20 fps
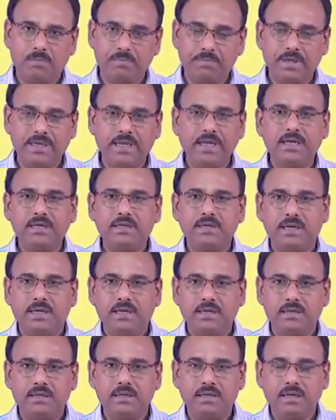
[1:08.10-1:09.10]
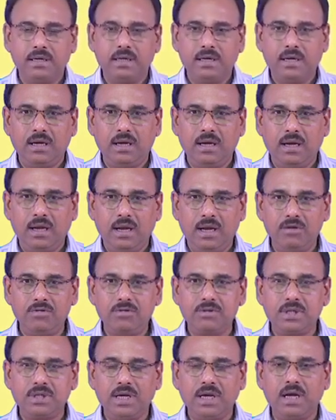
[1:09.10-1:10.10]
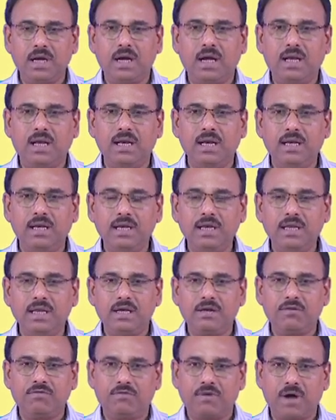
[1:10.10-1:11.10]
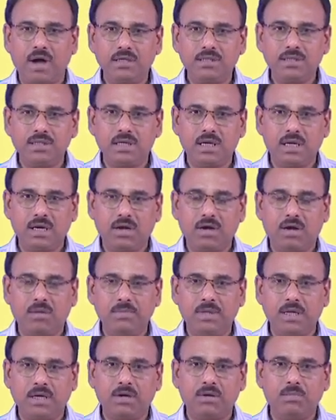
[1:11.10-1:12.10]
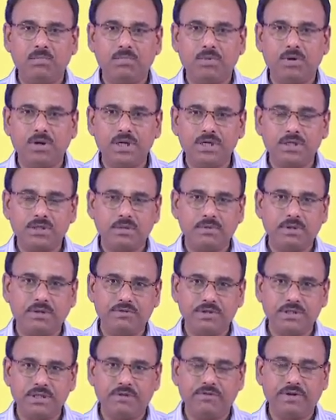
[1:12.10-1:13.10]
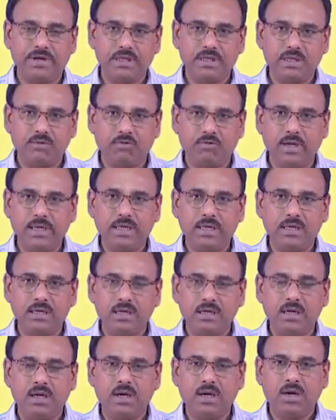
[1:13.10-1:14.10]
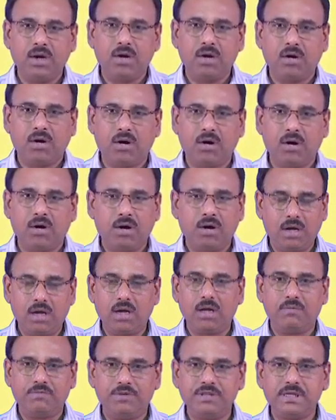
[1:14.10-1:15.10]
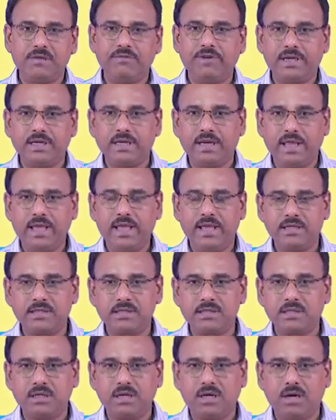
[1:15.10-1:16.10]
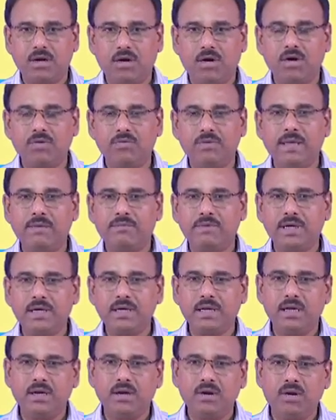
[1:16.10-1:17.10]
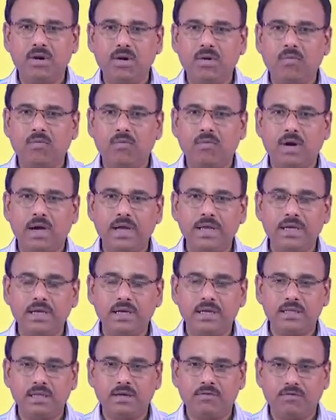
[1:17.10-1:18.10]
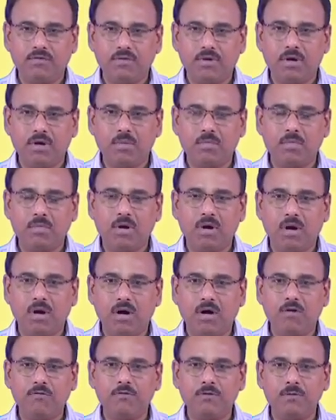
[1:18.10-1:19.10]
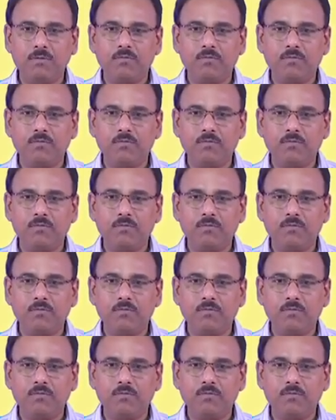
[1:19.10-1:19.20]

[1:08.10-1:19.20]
predicted using a linear function of the components of the feature vector y or feature vector x, or we have written y in the form of